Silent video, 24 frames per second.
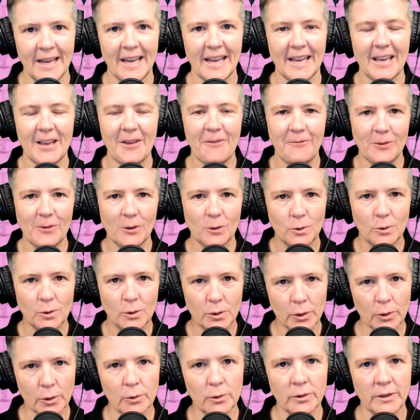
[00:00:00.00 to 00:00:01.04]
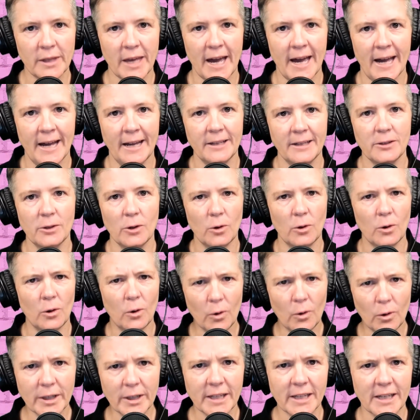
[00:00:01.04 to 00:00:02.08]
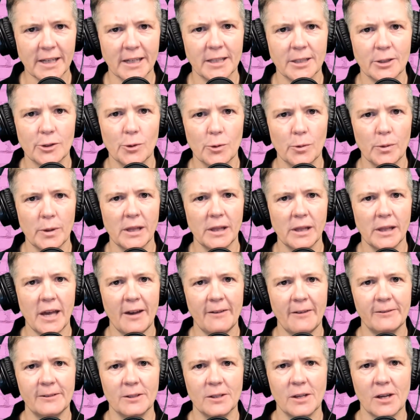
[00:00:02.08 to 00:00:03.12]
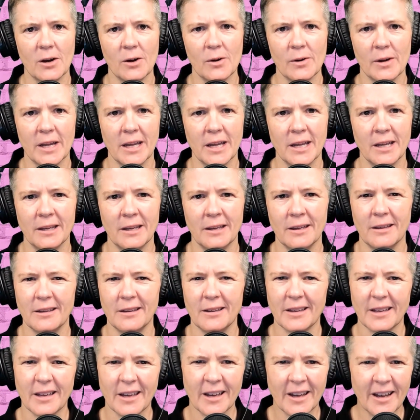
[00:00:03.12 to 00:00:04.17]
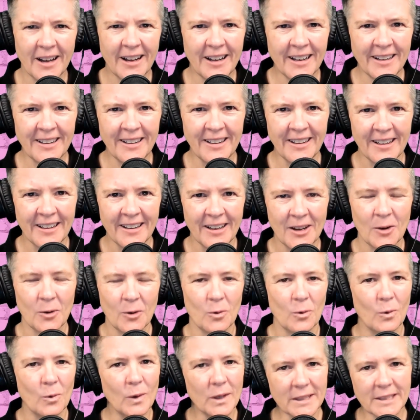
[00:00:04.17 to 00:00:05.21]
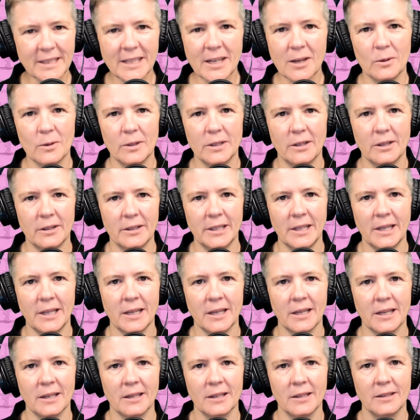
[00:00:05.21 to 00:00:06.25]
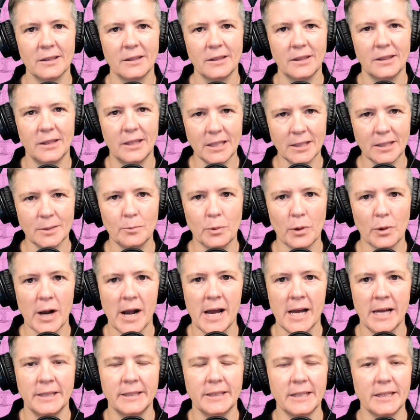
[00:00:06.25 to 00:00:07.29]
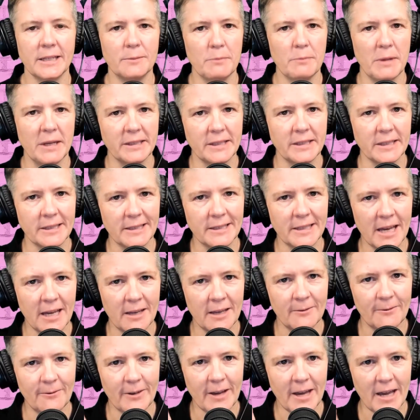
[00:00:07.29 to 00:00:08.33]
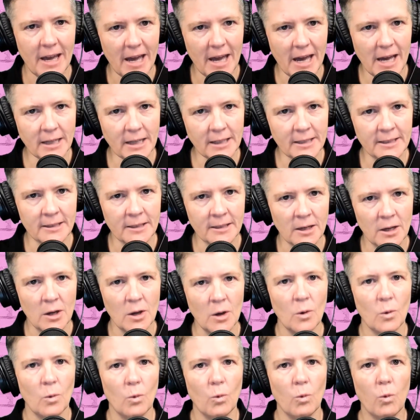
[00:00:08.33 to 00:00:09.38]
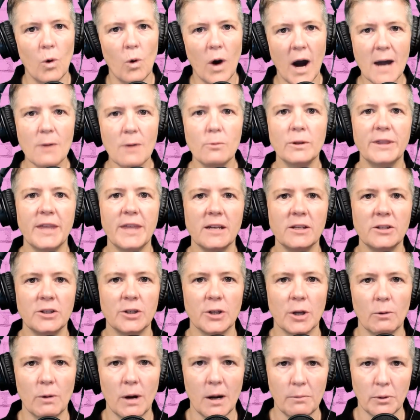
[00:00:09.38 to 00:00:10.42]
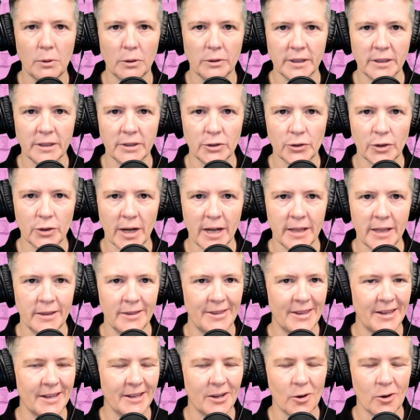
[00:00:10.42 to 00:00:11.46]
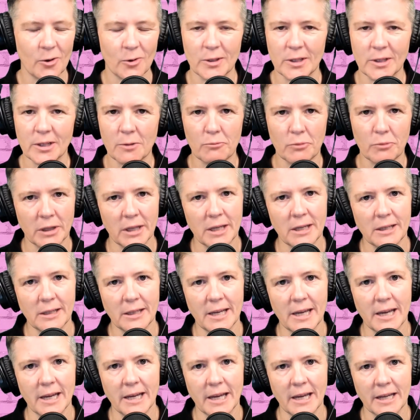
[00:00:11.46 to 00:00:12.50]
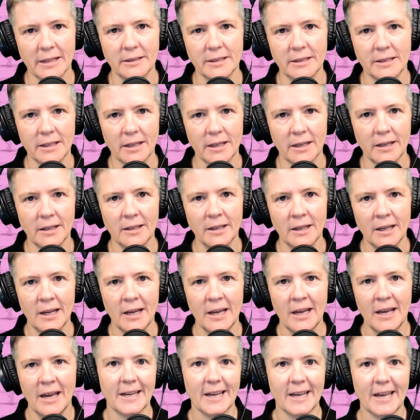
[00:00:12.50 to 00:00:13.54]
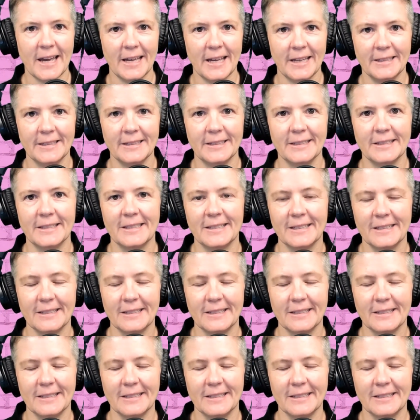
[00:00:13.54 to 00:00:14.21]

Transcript: If you do that, your audience will be left going, huh? What's going on here? This brand is meant to stand for X. Why would they show up on this trend that goes completely against it? And